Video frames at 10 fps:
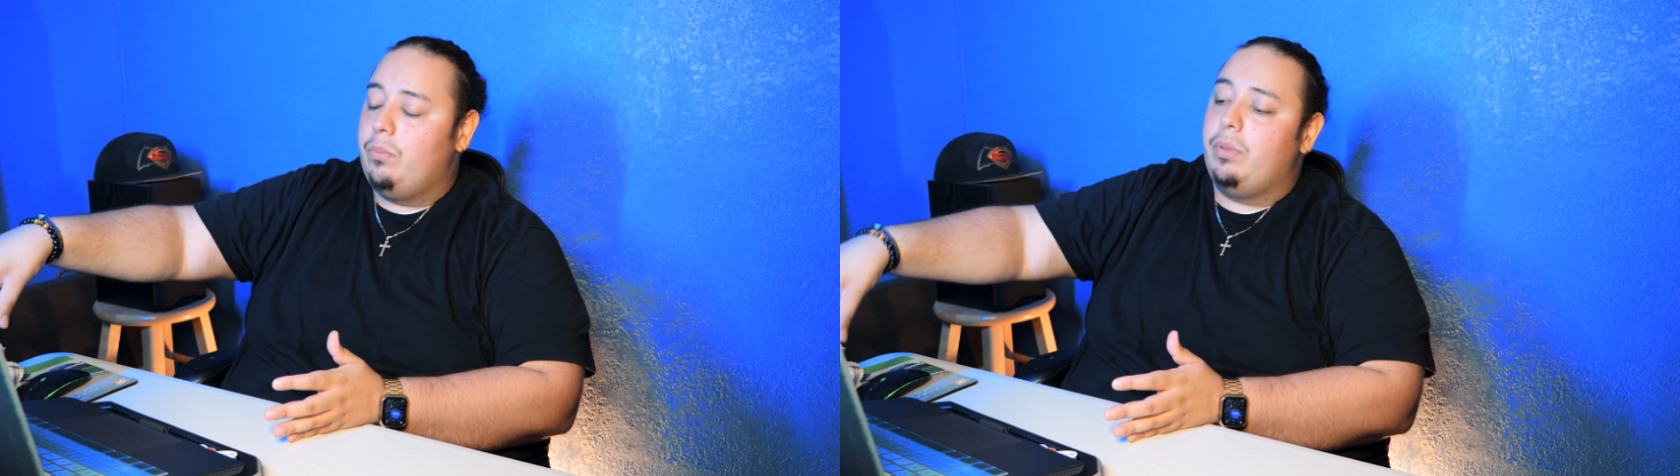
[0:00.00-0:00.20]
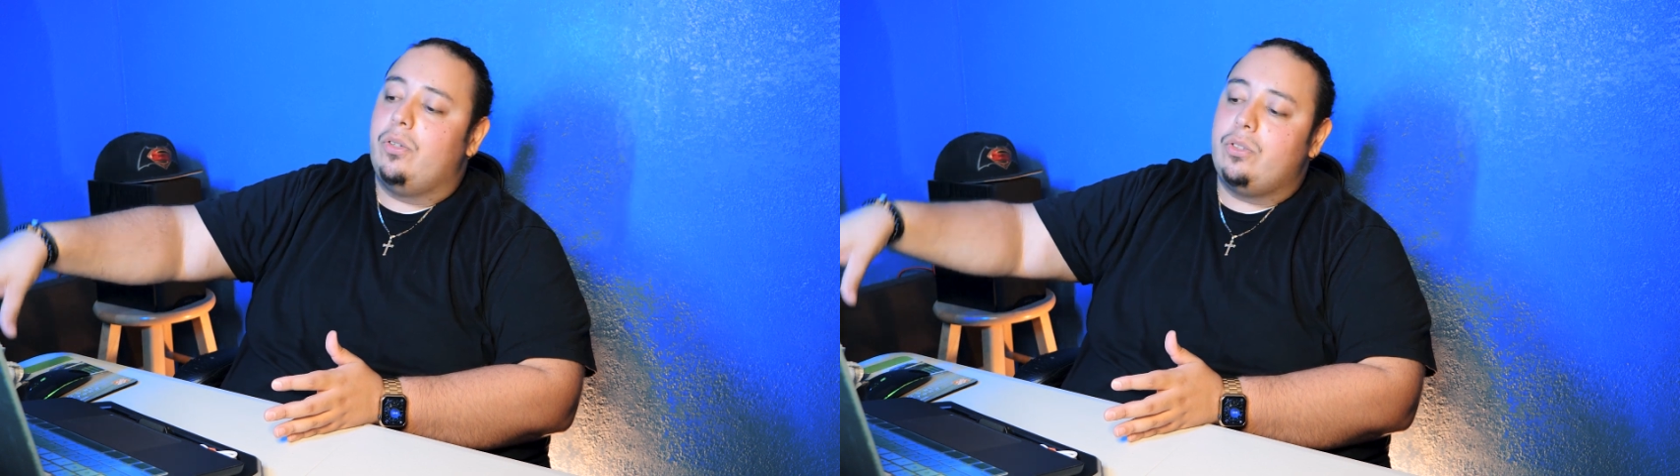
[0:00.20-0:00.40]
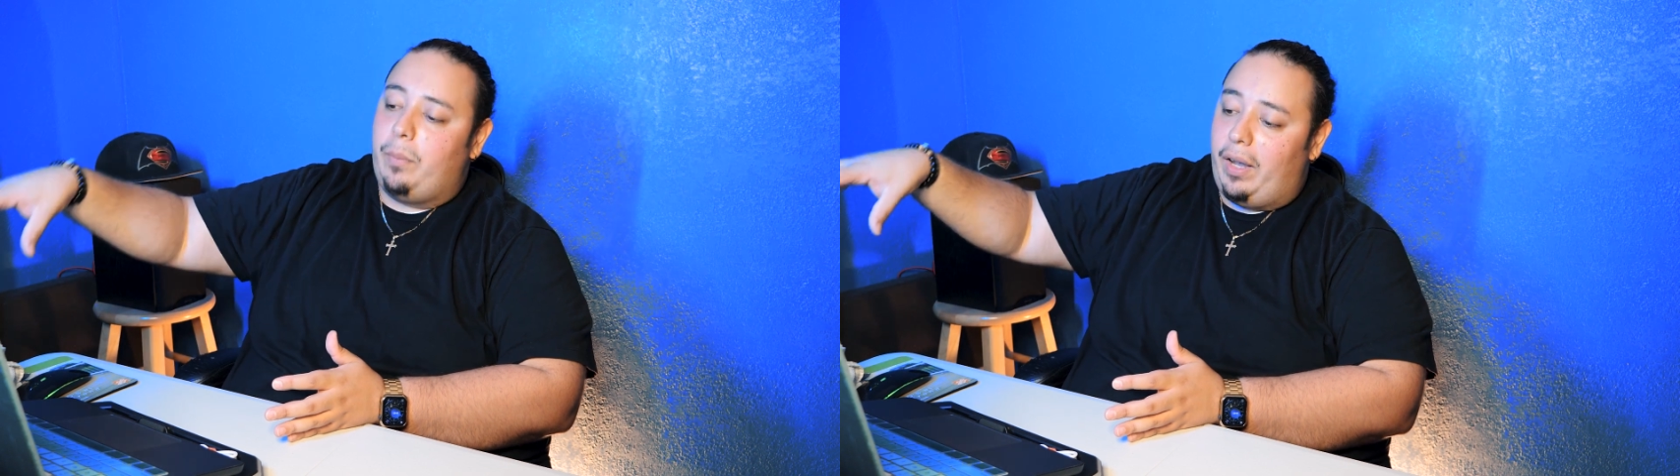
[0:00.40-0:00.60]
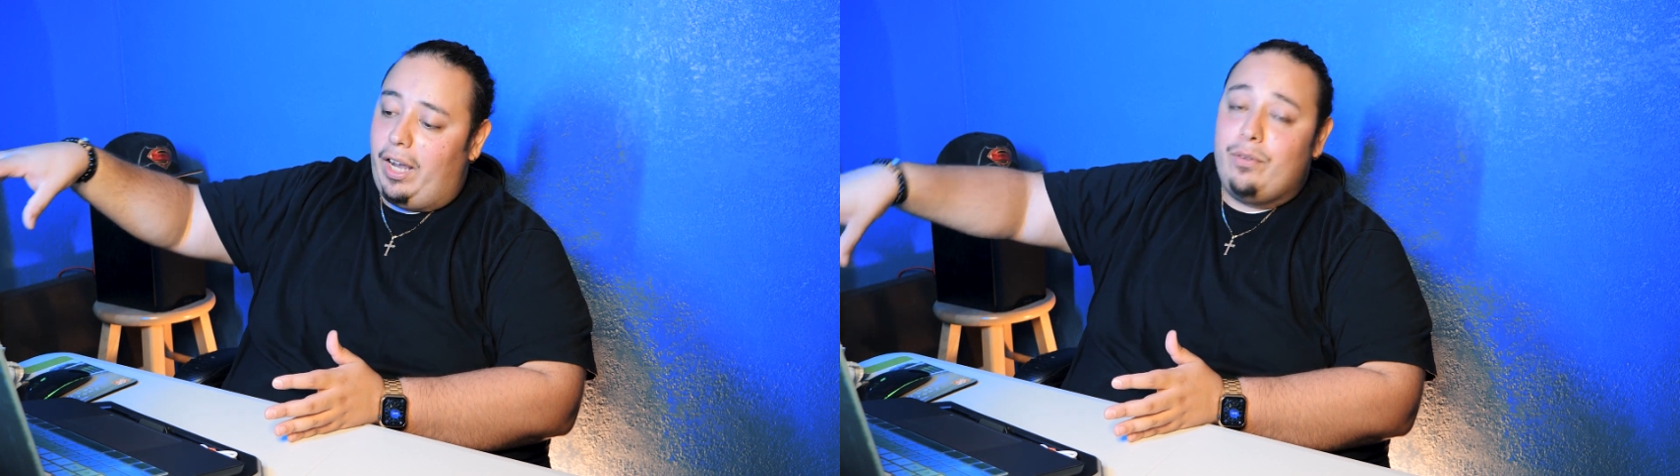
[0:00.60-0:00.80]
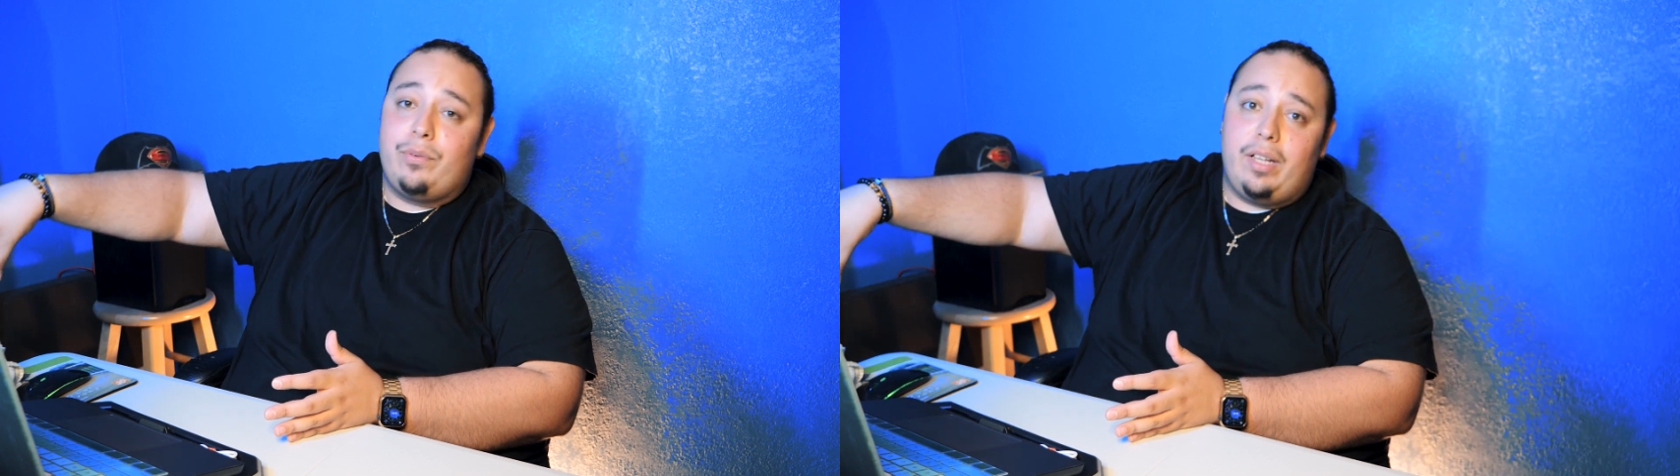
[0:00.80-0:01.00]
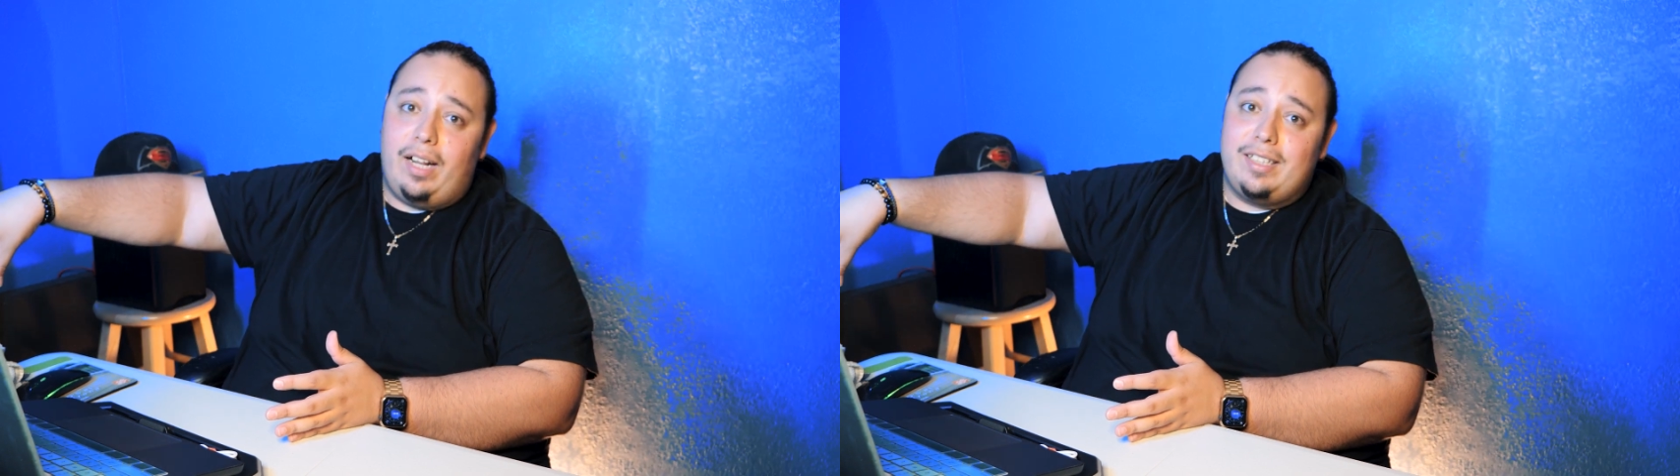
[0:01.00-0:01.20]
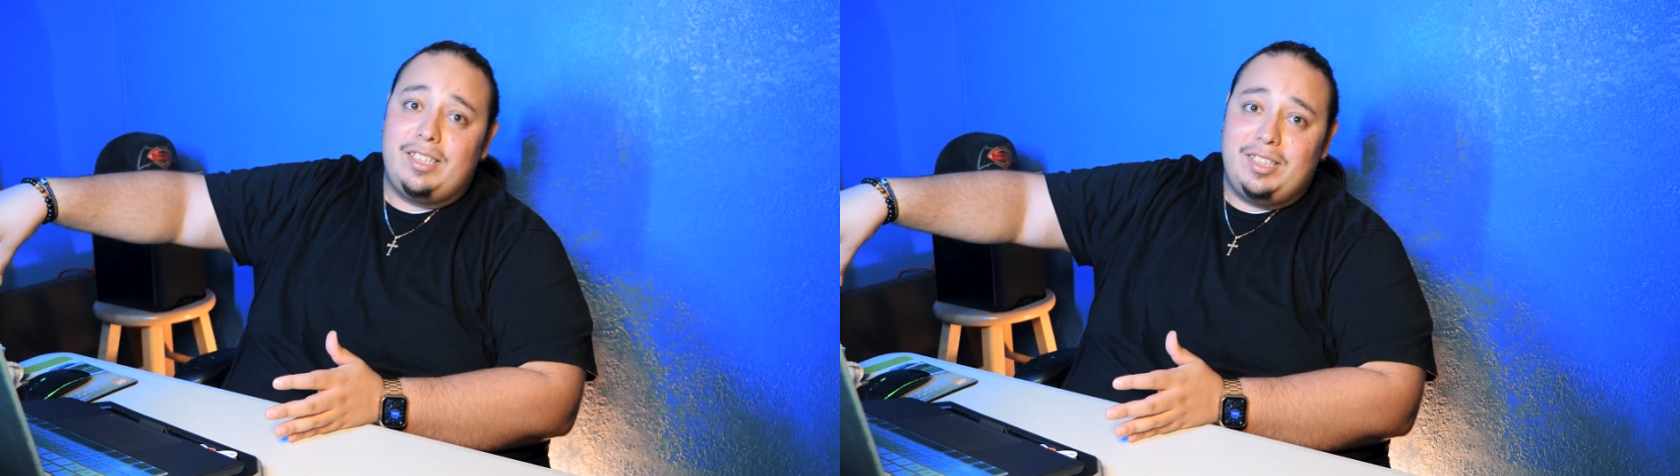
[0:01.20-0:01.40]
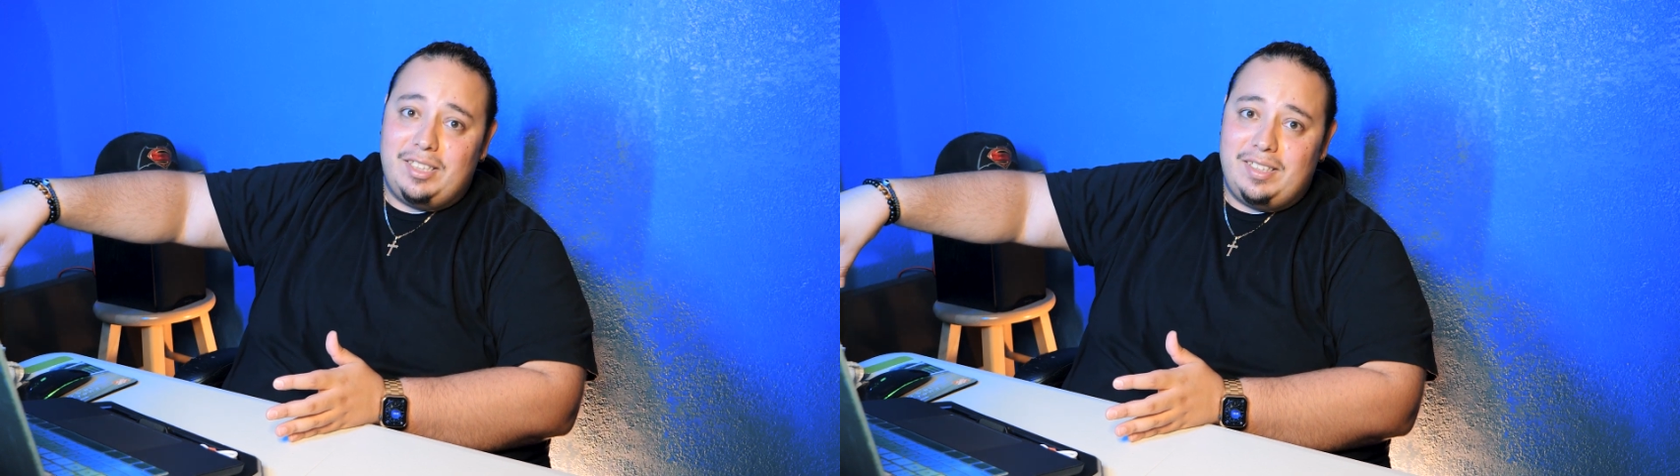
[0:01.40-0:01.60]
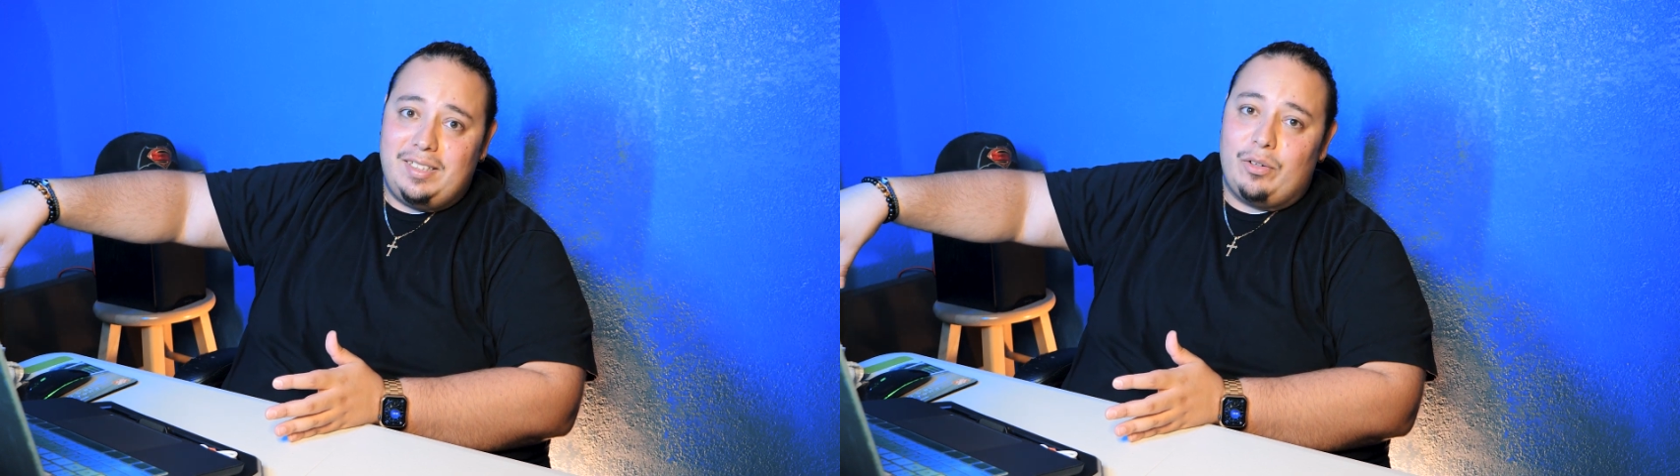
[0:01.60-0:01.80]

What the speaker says: but also my hate for the last season,